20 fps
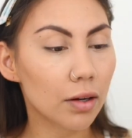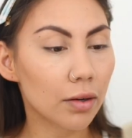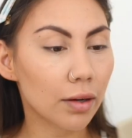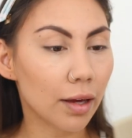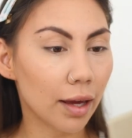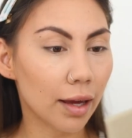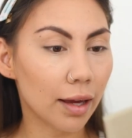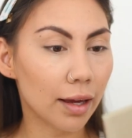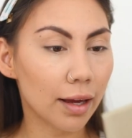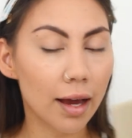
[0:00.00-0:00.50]

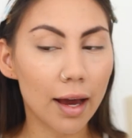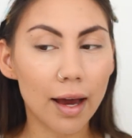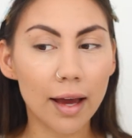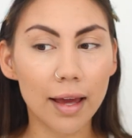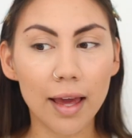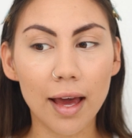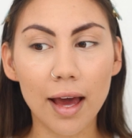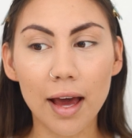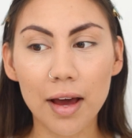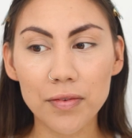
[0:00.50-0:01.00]
Okay,
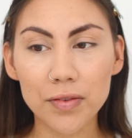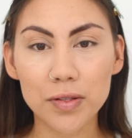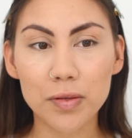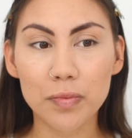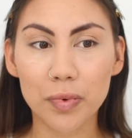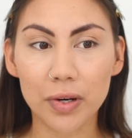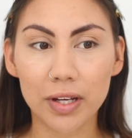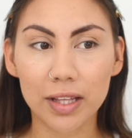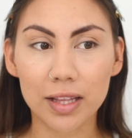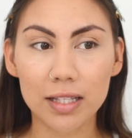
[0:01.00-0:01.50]
I have
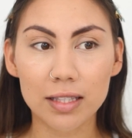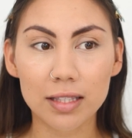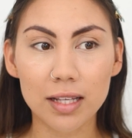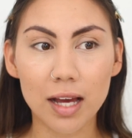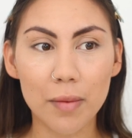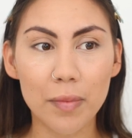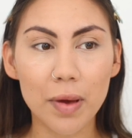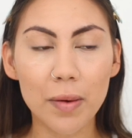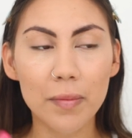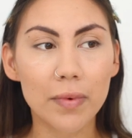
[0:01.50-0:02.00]
to bring this
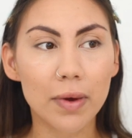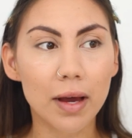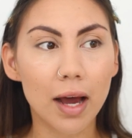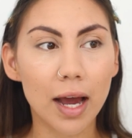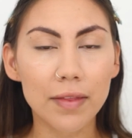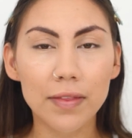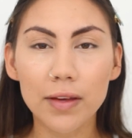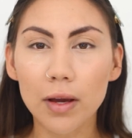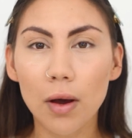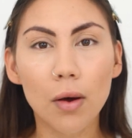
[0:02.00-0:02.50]
up. Am
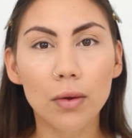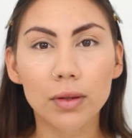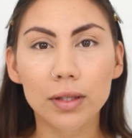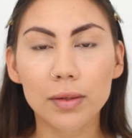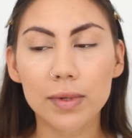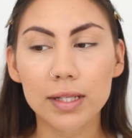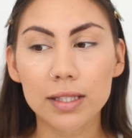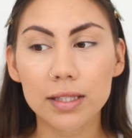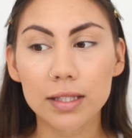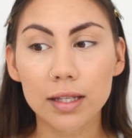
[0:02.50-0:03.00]
I the
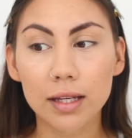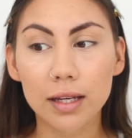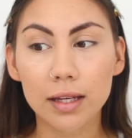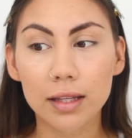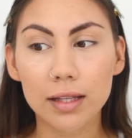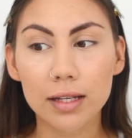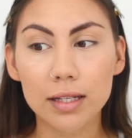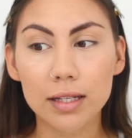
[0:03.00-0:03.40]
only one seeing